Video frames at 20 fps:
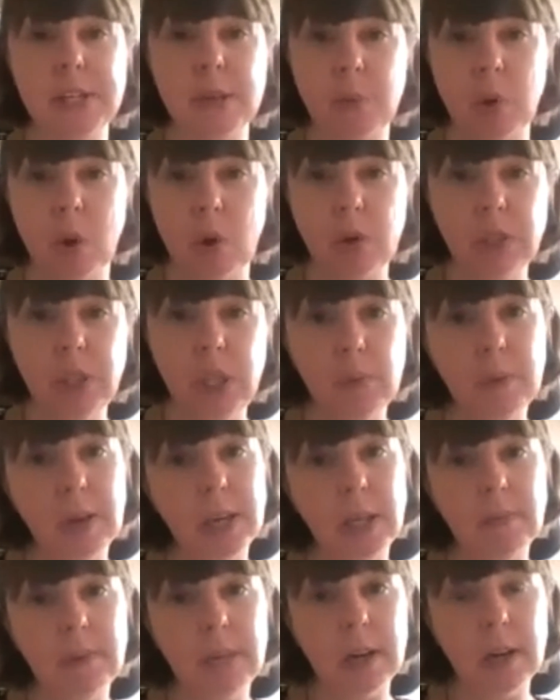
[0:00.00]
that were on you
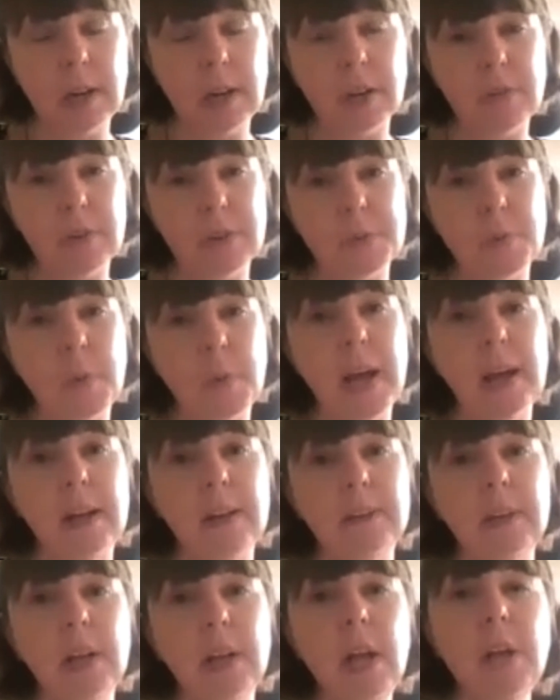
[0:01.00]
when you were younger as
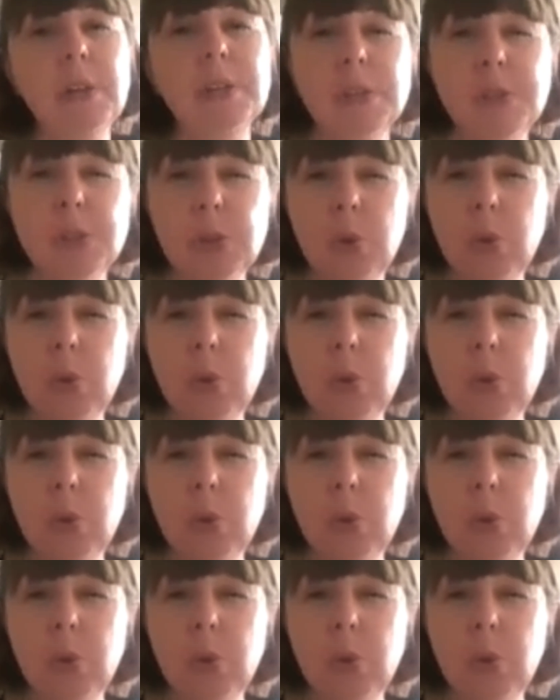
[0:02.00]
well. So there's